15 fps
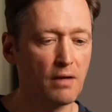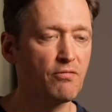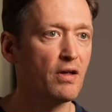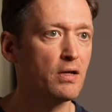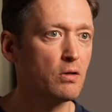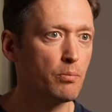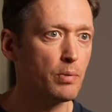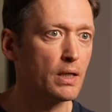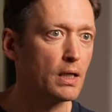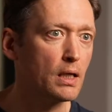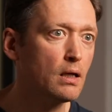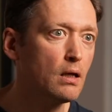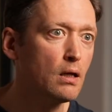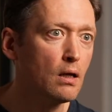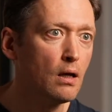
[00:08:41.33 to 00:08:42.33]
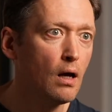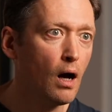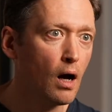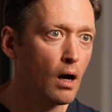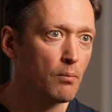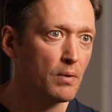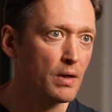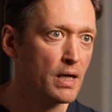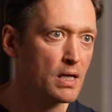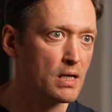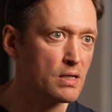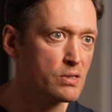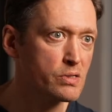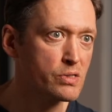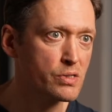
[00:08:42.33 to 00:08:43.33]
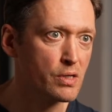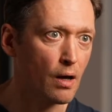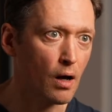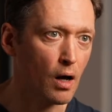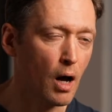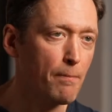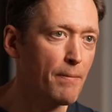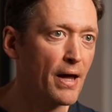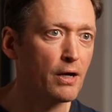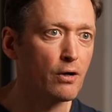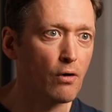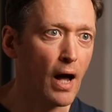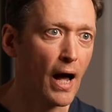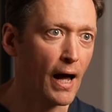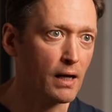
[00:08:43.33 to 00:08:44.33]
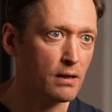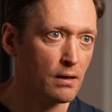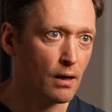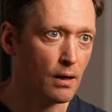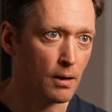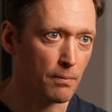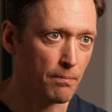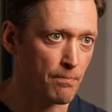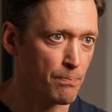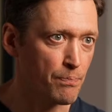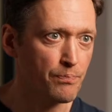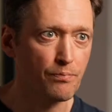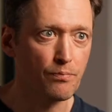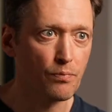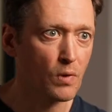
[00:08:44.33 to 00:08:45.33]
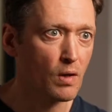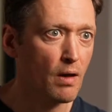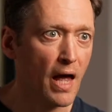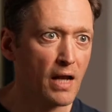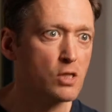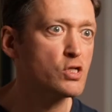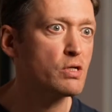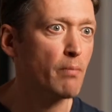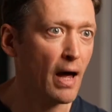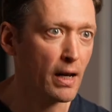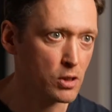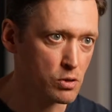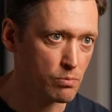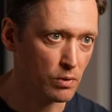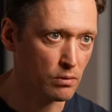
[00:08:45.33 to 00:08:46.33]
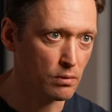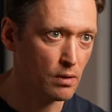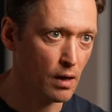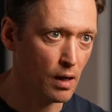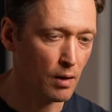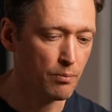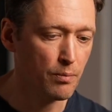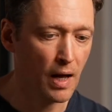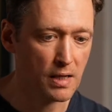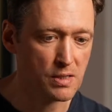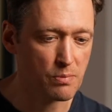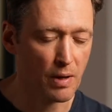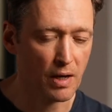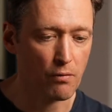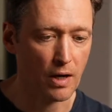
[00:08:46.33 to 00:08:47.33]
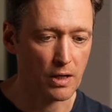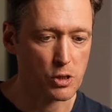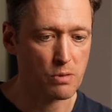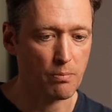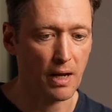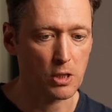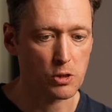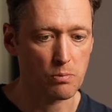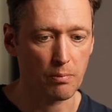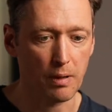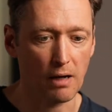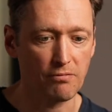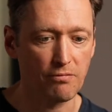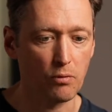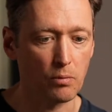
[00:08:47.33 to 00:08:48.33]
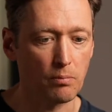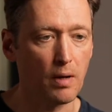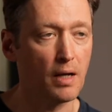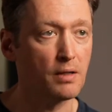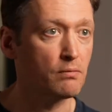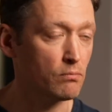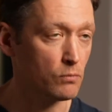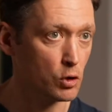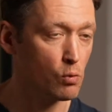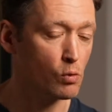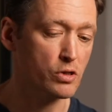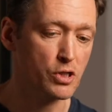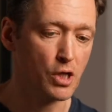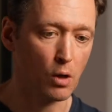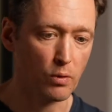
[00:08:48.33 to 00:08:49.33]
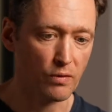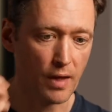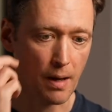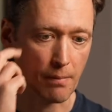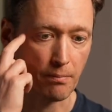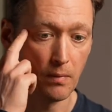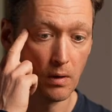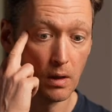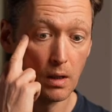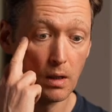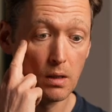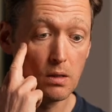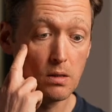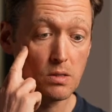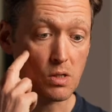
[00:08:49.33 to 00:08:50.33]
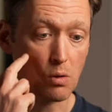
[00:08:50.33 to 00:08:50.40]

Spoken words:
vendor B is better at energy management, has a better energy management platform, and you want to go with them. So